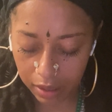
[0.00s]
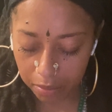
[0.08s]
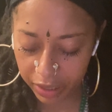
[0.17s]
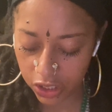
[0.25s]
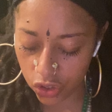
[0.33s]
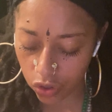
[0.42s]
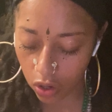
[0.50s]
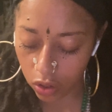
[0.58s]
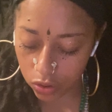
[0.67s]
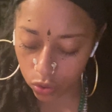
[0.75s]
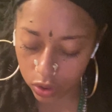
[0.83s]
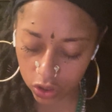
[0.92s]
Be
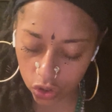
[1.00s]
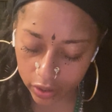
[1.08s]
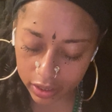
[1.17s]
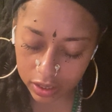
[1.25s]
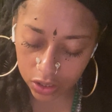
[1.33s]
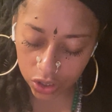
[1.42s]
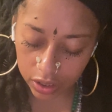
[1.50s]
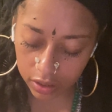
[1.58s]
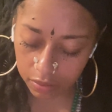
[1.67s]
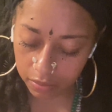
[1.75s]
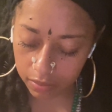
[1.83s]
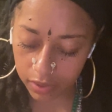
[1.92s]
strong through this
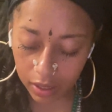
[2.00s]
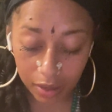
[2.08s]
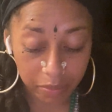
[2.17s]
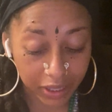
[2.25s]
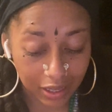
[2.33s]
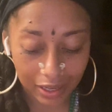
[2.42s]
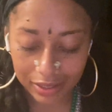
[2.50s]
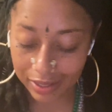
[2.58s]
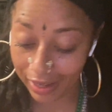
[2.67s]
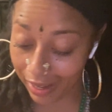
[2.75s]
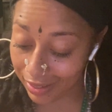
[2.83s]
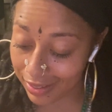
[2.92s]
transition because
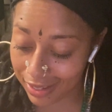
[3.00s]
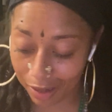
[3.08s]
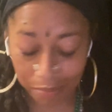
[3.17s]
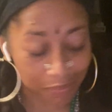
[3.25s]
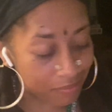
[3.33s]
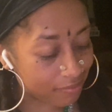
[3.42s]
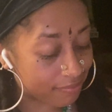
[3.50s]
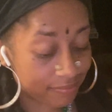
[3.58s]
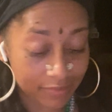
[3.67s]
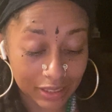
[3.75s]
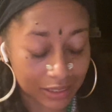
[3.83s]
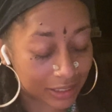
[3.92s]
it ends up,
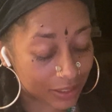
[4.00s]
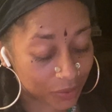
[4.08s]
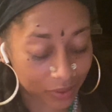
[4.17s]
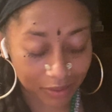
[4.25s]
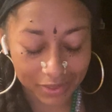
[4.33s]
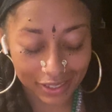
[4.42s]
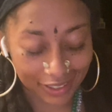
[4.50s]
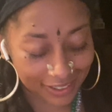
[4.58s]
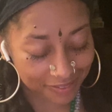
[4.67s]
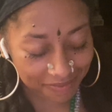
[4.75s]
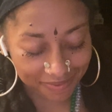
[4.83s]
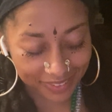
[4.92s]
this is what I'm
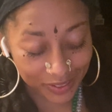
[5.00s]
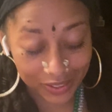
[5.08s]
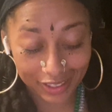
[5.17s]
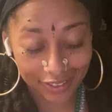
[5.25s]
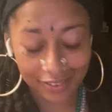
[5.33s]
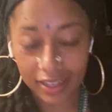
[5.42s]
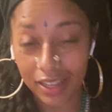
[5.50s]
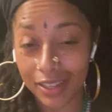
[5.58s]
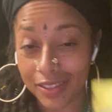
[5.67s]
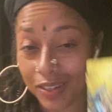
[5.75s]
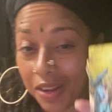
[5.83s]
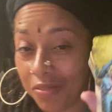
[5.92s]
saying. You see,
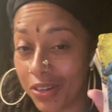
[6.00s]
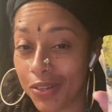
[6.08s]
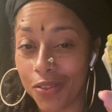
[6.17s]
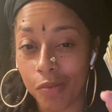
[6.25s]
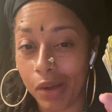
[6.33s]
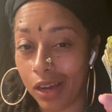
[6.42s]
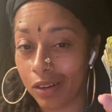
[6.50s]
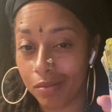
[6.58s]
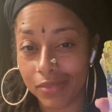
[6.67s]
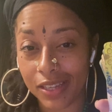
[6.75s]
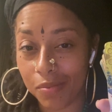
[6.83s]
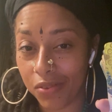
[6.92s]
the Lover's on the bottom.
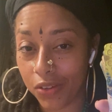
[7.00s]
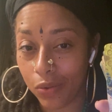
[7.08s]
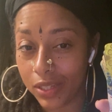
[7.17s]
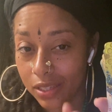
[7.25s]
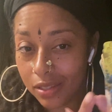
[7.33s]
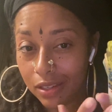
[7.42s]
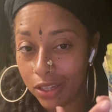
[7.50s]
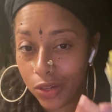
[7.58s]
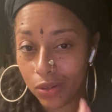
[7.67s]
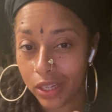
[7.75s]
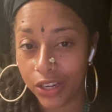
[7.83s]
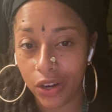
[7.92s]
Some of you, it's
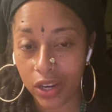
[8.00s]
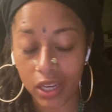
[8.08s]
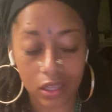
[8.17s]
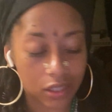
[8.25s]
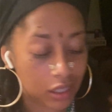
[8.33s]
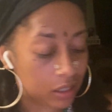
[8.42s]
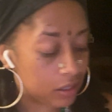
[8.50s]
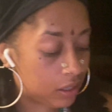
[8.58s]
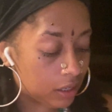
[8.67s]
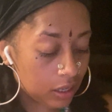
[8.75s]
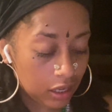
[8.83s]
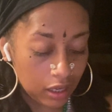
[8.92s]
literally you're healing
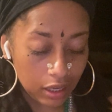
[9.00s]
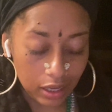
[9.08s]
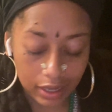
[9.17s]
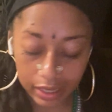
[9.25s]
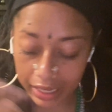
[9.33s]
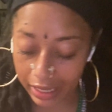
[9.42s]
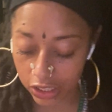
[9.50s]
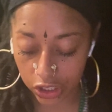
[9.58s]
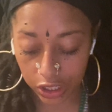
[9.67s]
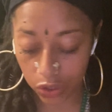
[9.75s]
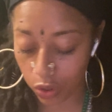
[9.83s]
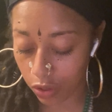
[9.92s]
a
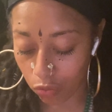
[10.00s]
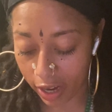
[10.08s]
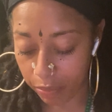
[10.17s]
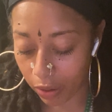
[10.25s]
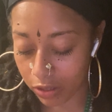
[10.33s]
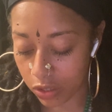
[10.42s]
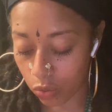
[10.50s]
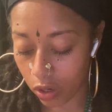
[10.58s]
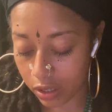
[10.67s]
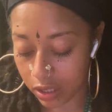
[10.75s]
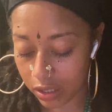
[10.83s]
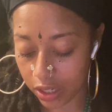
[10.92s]
connection or the right person
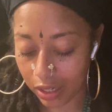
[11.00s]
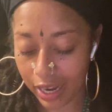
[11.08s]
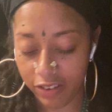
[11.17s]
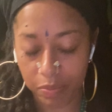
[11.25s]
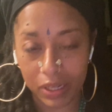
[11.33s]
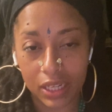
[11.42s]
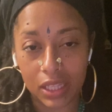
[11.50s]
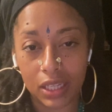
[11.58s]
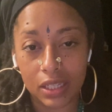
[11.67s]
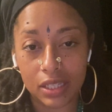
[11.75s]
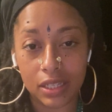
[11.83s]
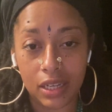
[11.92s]
walks into your life. But look at
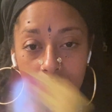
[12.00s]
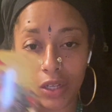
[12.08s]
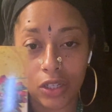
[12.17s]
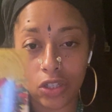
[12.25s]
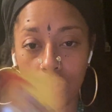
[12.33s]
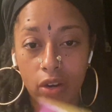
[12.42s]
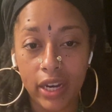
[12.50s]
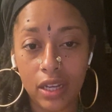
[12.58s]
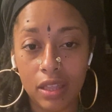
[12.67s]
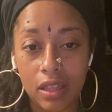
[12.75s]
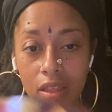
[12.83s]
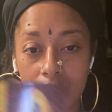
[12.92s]
this.
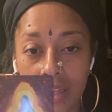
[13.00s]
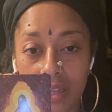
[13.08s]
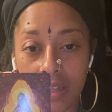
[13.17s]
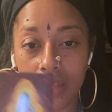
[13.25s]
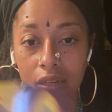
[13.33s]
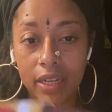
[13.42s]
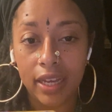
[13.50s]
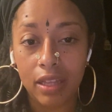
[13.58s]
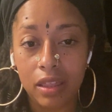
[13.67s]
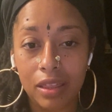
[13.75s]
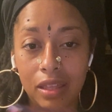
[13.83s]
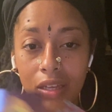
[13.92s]
Strength, death,
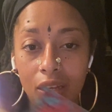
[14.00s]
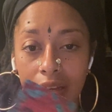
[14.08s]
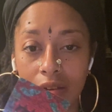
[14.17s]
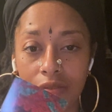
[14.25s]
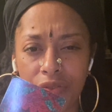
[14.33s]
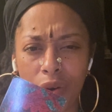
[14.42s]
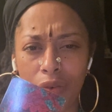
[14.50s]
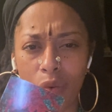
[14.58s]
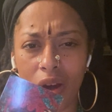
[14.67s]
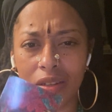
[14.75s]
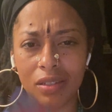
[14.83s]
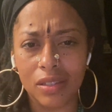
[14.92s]
4 of
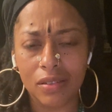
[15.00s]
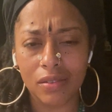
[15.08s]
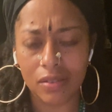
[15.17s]
Wands.